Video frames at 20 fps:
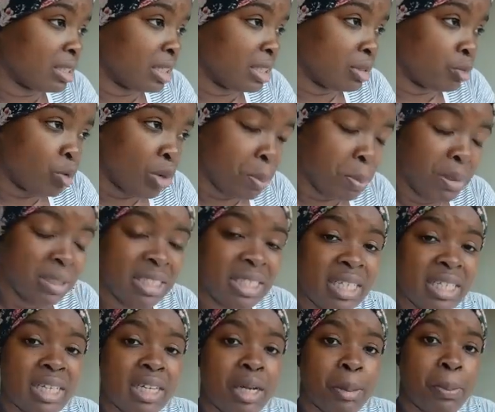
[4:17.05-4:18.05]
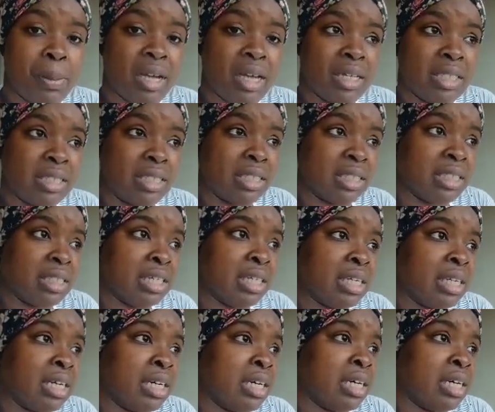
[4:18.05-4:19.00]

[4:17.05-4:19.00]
There's one particular person